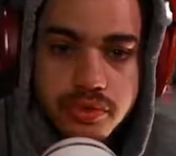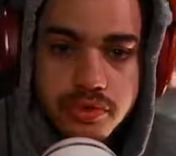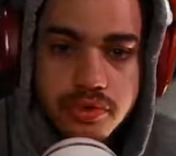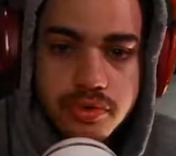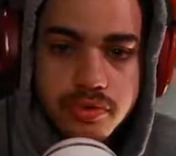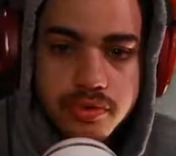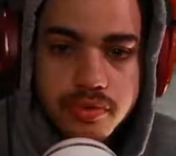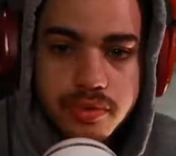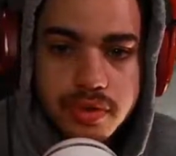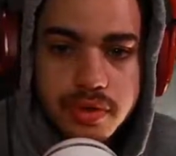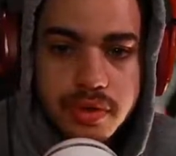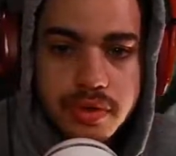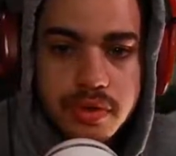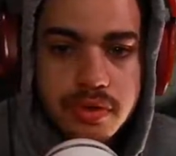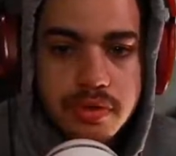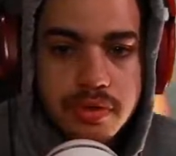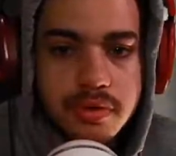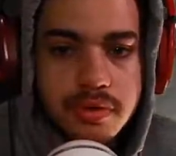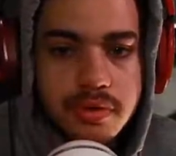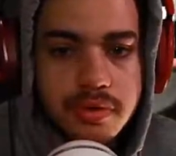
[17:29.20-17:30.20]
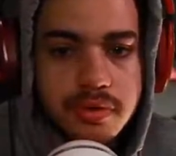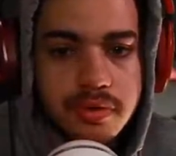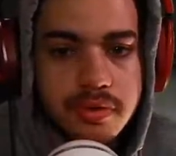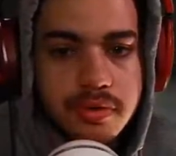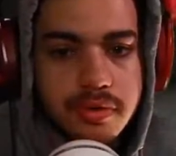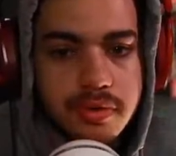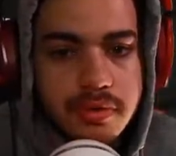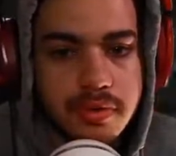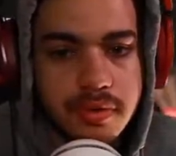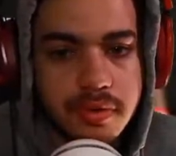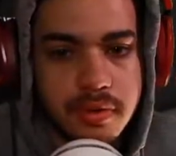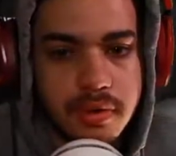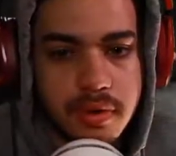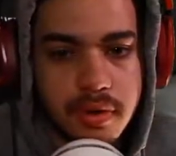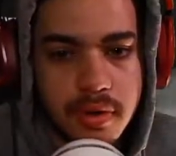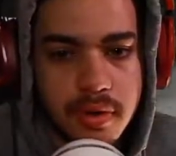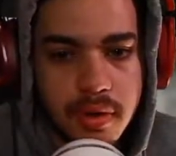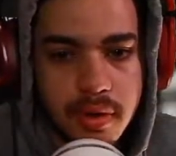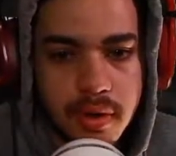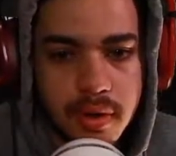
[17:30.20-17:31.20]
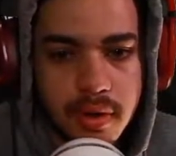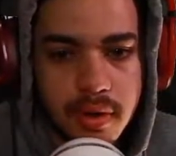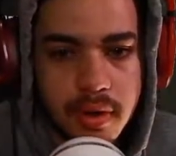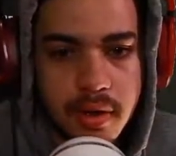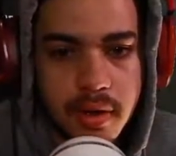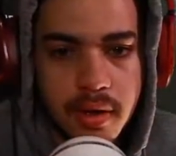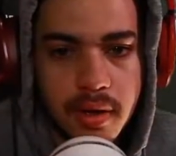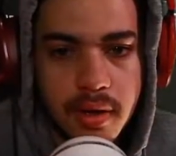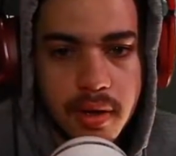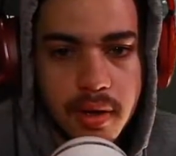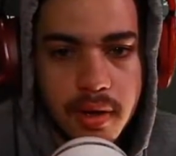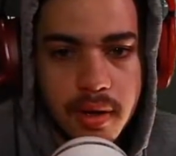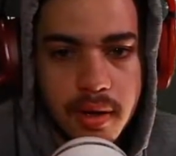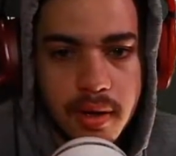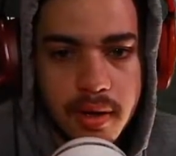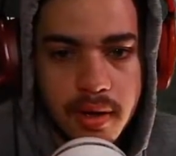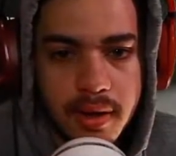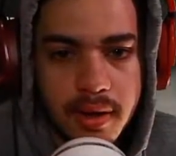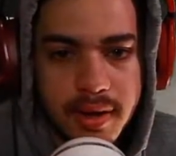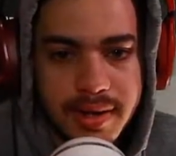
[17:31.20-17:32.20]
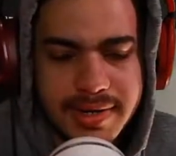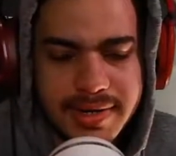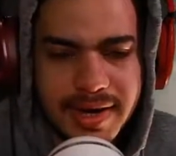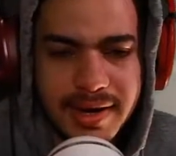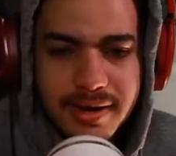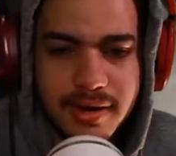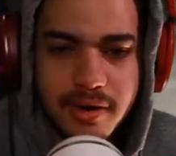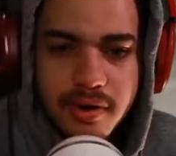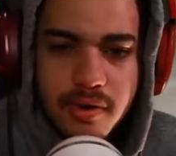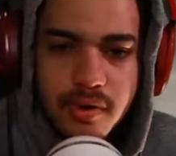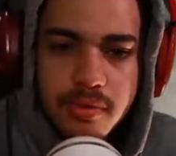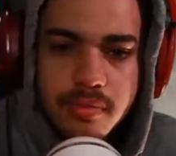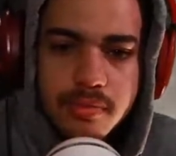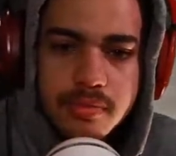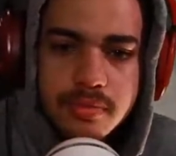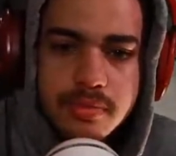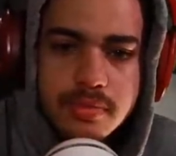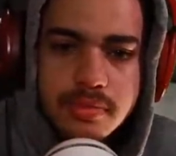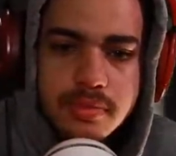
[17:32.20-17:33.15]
Oop, what the? Oh my. Damn.